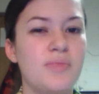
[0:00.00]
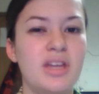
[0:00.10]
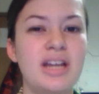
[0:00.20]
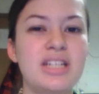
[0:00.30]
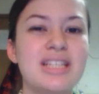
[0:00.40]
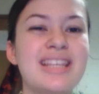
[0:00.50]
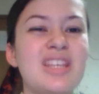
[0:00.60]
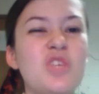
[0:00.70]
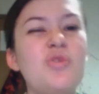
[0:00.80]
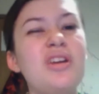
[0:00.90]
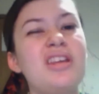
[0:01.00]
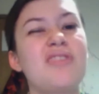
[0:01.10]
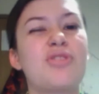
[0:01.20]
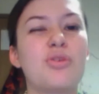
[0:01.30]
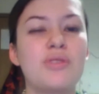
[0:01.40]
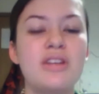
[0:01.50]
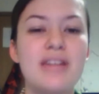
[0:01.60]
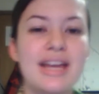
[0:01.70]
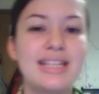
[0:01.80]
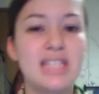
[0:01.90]
And I just like the unity of Korean
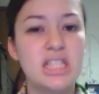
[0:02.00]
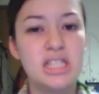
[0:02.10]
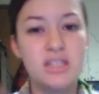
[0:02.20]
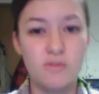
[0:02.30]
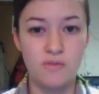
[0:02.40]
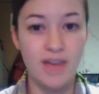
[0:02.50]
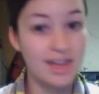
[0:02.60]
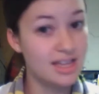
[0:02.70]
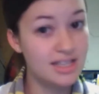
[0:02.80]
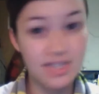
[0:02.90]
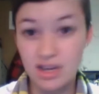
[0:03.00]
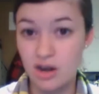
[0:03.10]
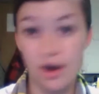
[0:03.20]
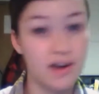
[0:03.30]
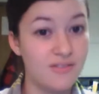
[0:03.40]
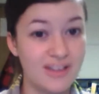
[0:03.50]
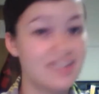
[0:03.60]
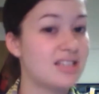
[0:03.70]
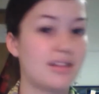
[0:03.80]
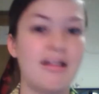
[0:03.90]
netizens and fans and
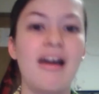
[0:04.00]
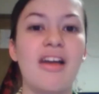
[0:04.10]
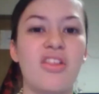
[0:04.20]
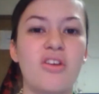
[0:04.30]
non-fans alike.